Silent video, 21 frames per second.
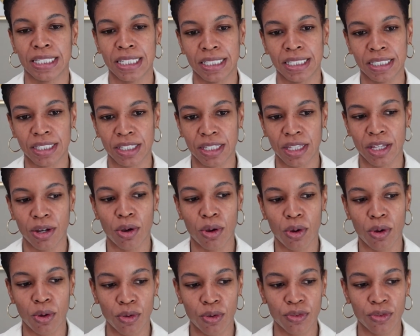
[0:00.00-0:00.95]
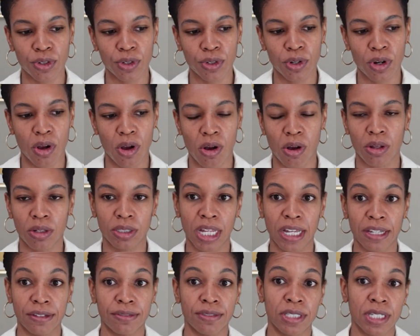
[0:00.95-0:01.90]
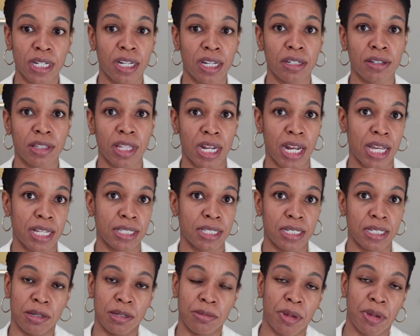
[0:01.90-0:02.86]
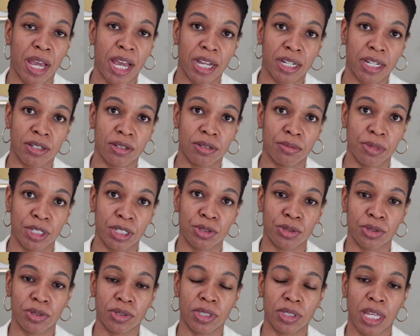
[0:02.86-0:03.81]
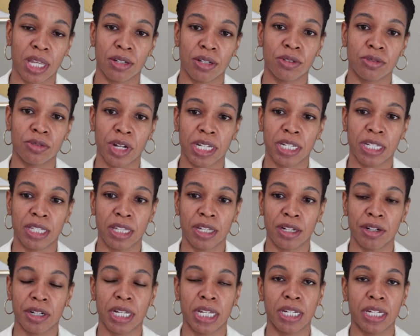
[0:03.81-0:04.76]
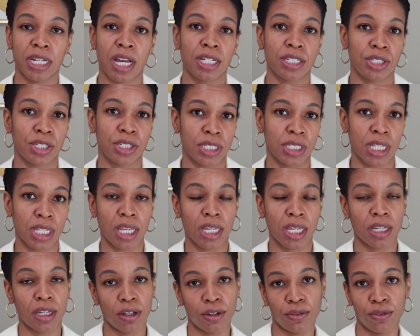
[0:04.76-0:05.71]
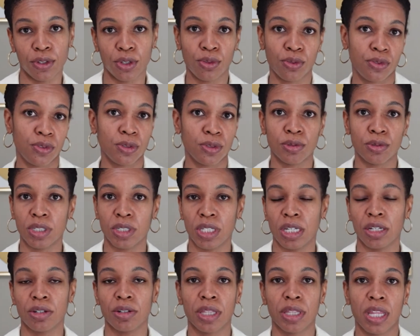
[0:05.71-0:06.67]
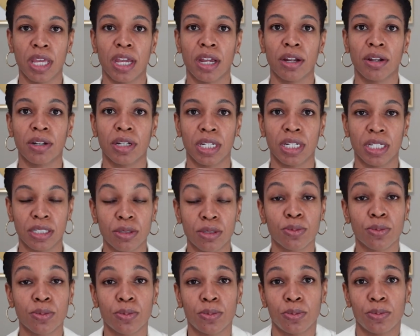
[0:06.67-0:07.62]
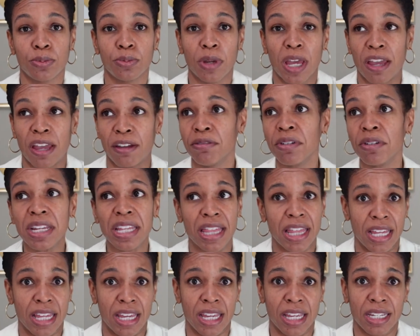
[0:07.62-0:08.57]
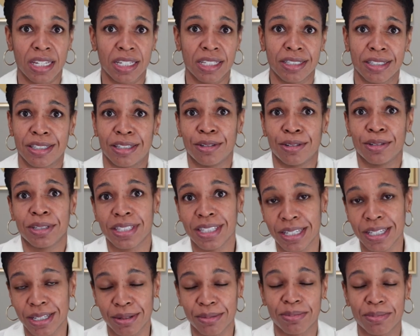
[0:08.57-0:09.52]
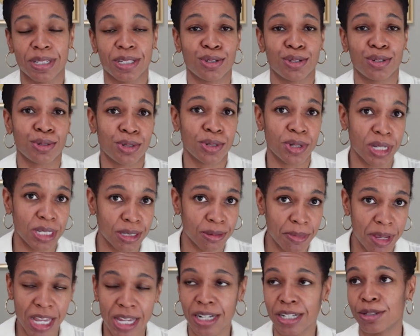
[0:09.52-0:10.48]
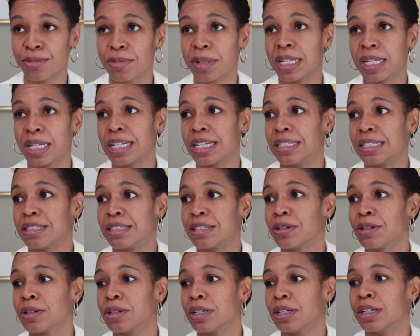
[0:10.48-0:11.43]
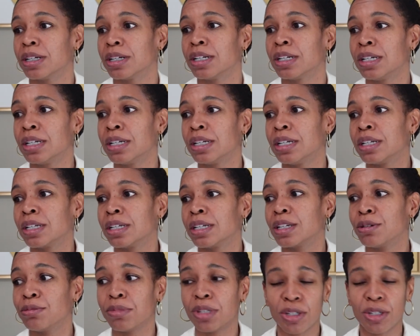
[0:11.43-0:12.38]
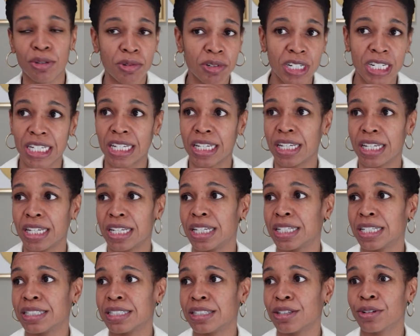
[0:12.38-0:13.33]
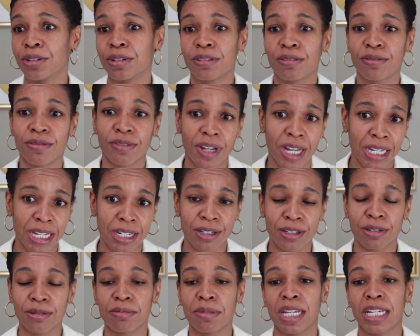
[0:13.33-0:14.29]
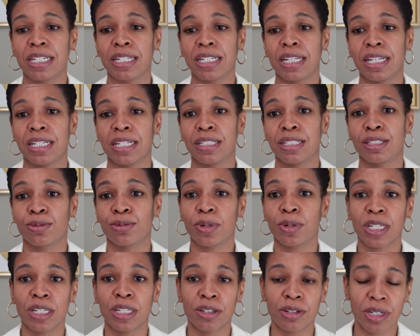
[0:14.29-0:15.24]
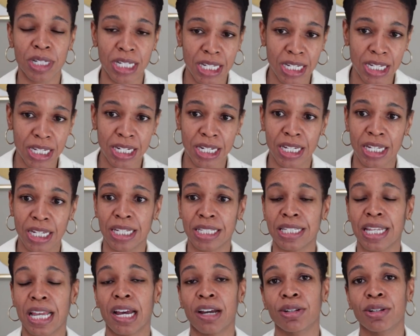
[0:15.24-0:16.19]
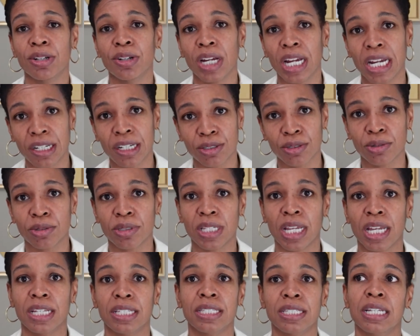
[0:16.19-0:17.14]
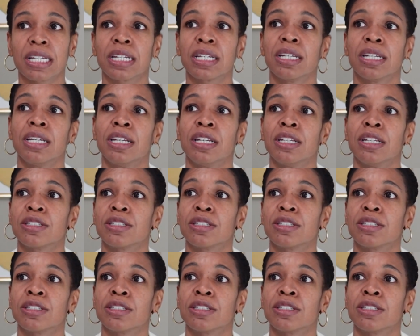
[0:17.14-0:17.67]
Because it's the overall lifestyle that has an impact on menstrual cycle regularity, not just like a few foods here and there. It's everything. It's your sleep, it's your stress management, it's your community, it's your environment, it's what you're eating, it's how you're exercising.